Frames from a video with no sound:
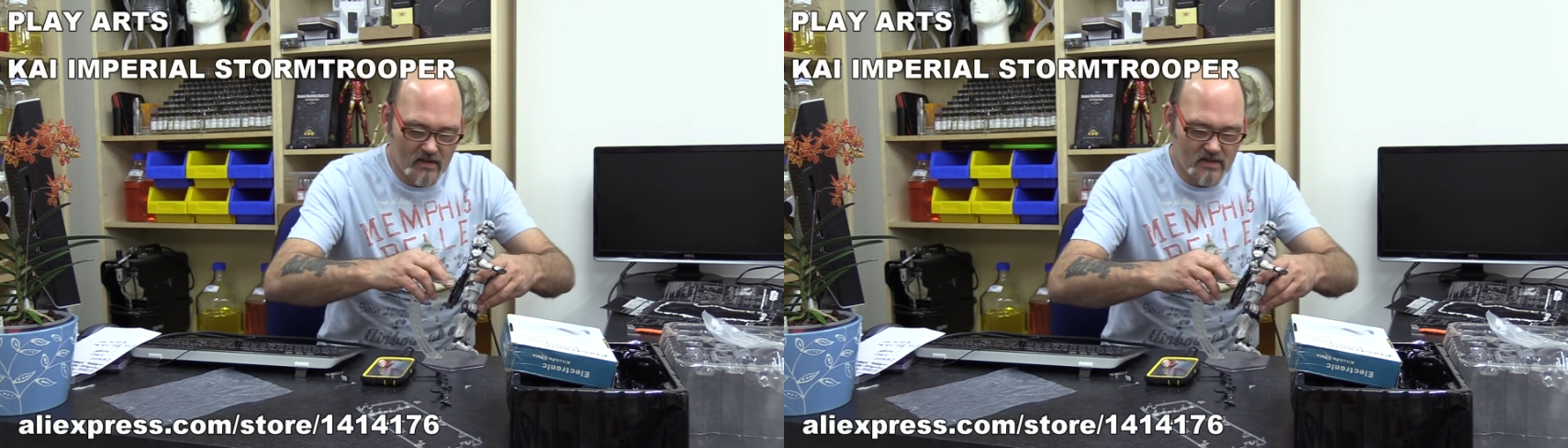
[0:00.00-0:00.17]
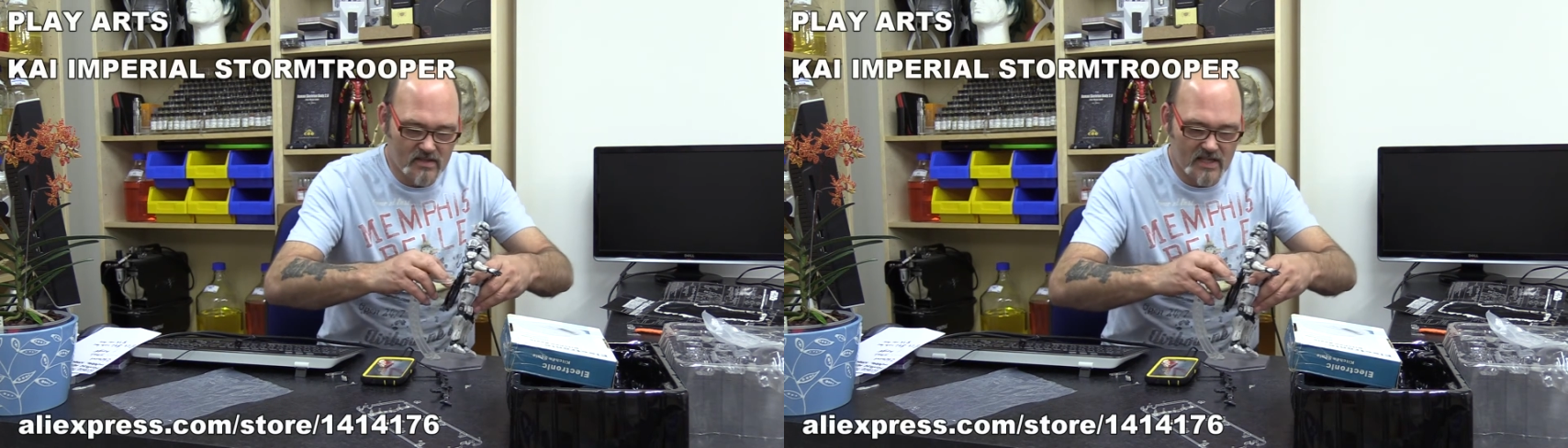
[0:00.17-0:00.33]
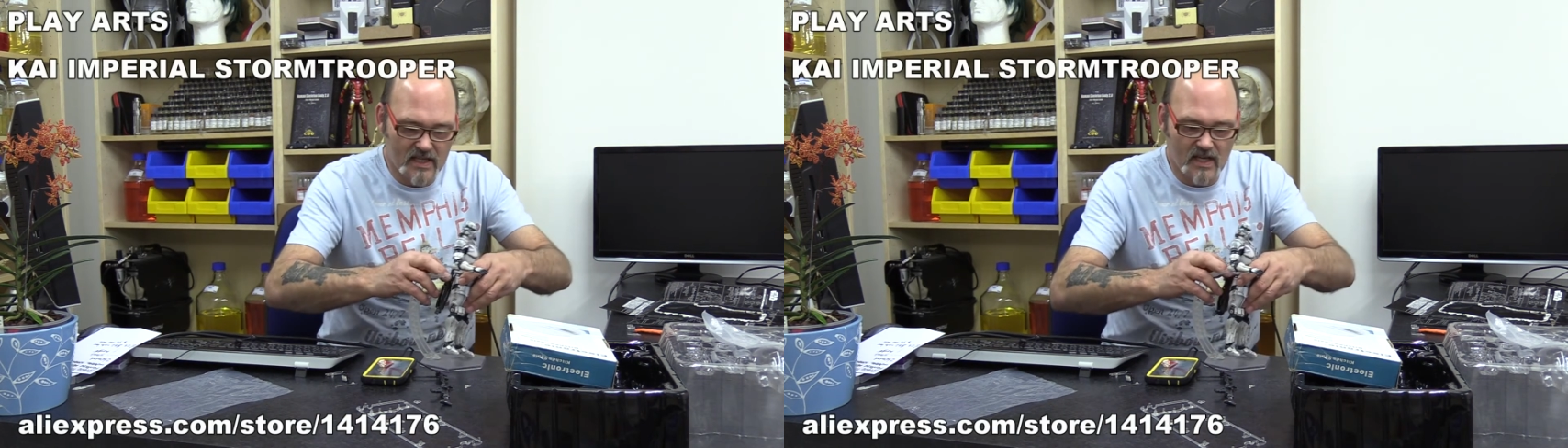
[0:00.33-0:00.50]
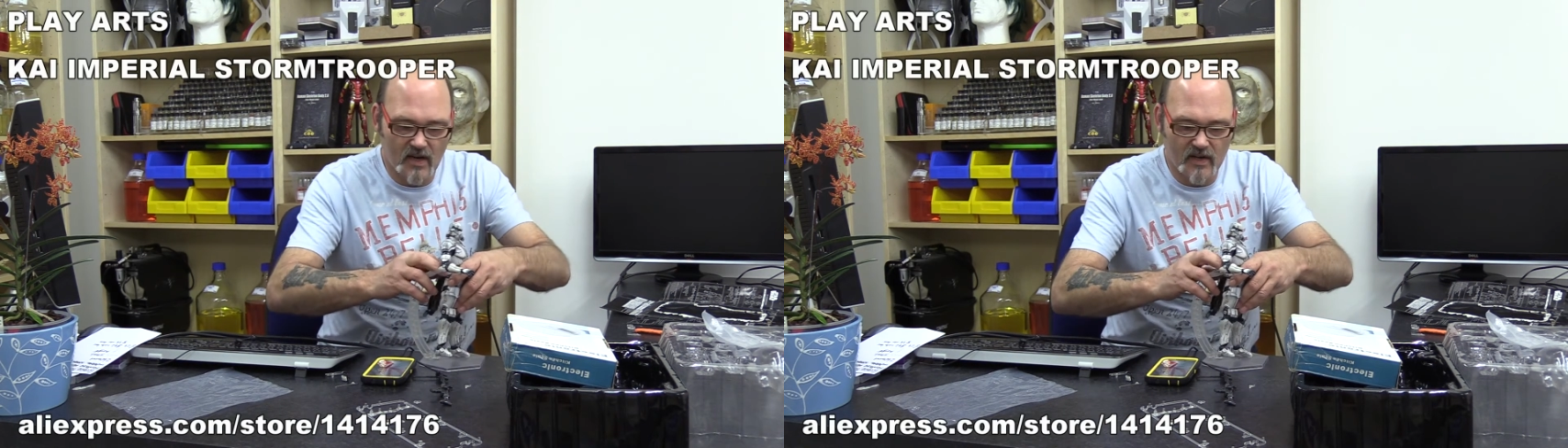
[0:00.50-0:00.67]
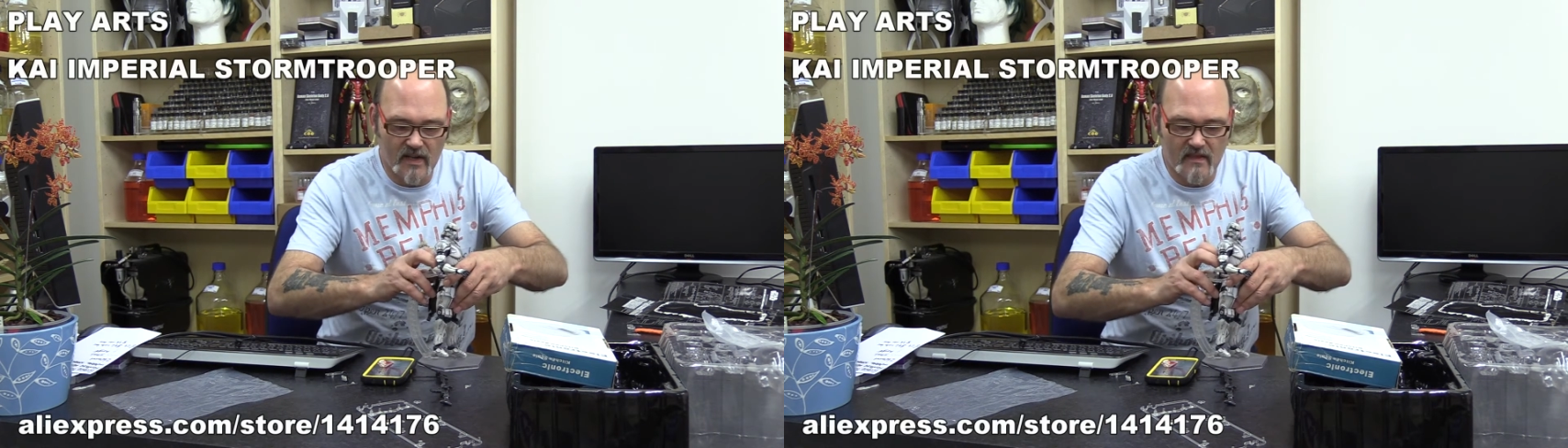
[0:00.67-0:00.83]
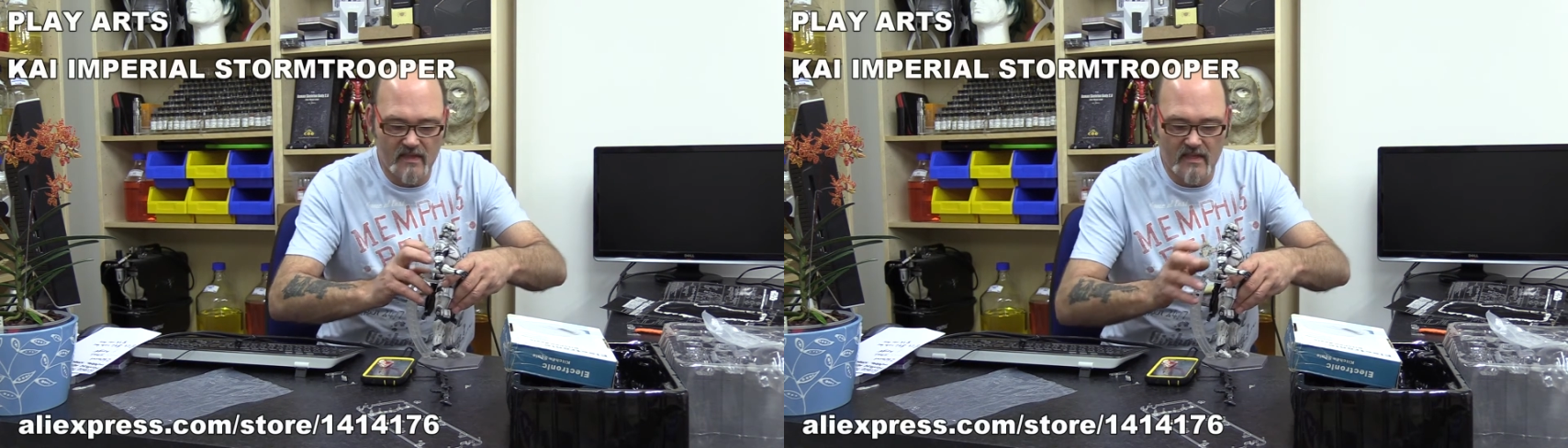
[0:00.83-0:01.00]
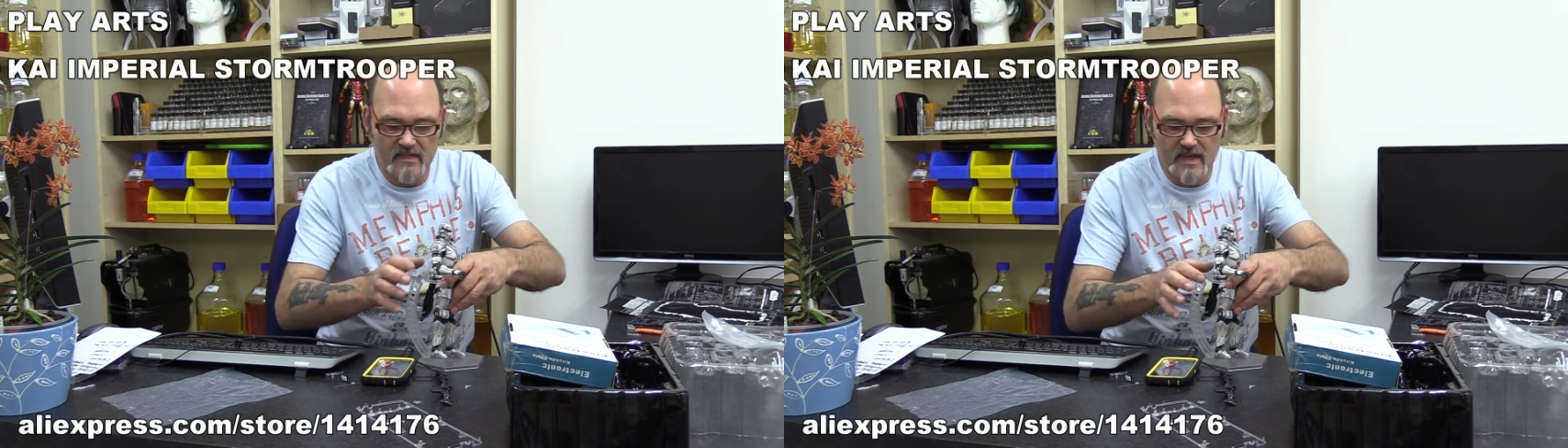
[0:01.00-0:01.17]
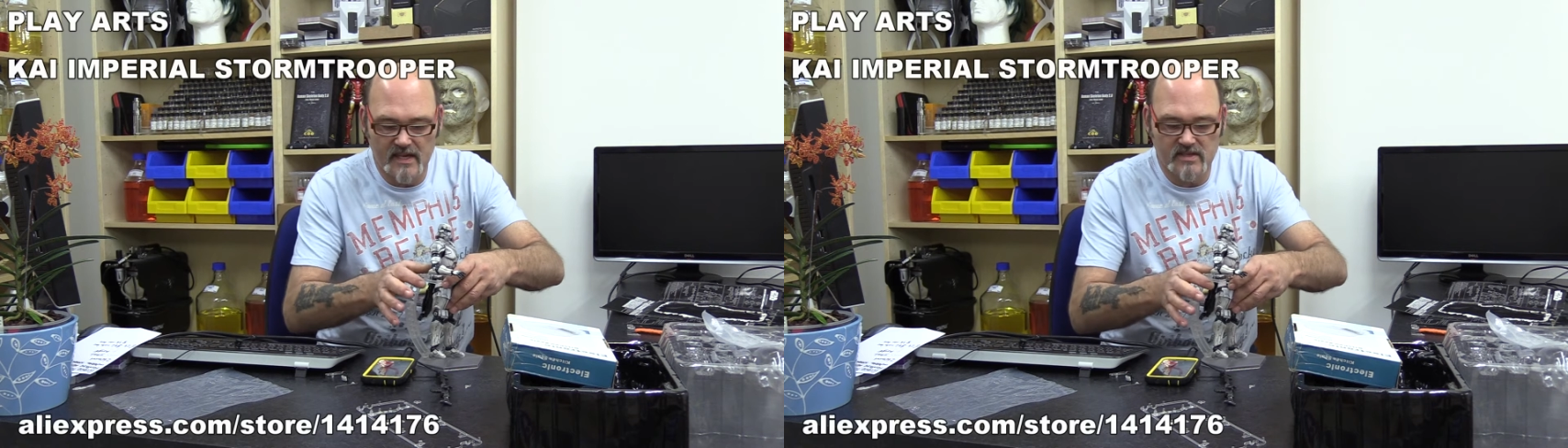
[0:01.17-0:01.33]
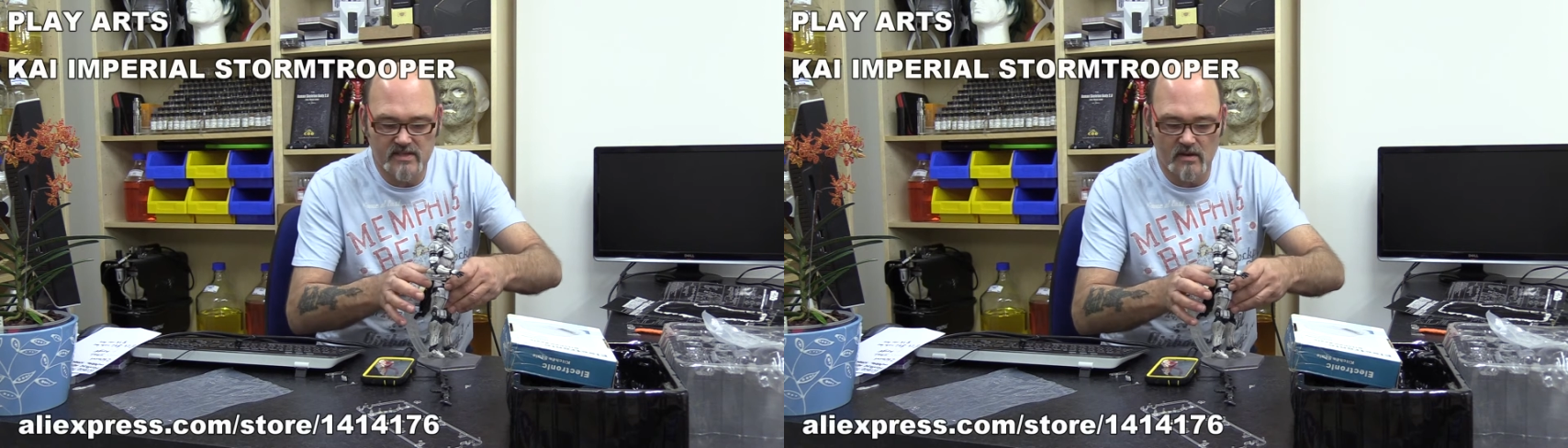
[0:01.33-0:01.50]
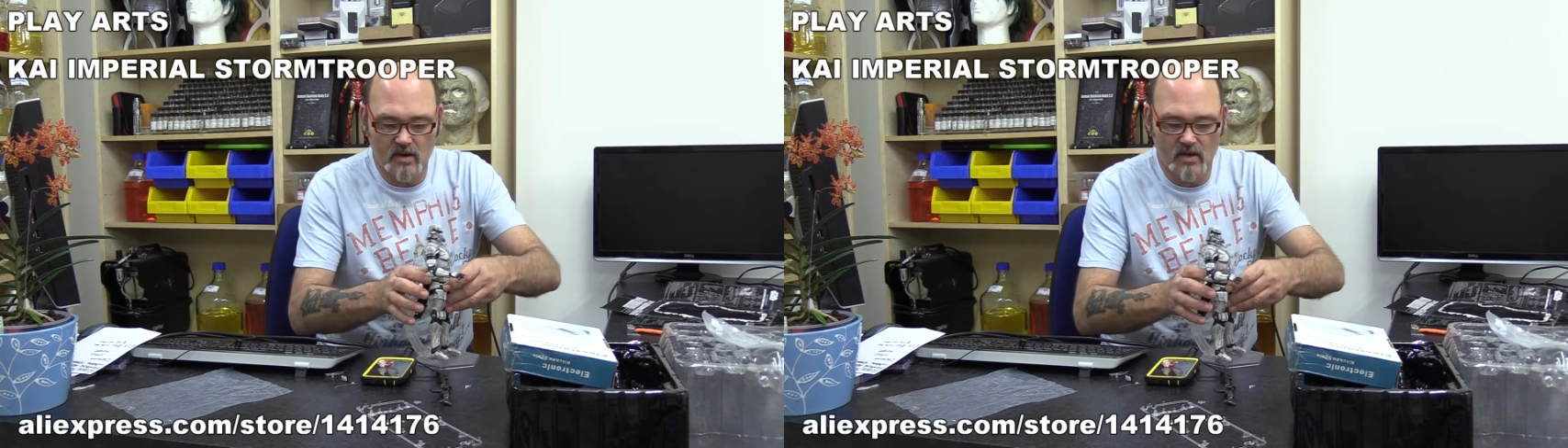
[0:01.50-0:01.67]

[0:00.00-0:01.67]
You stand it on it, and then this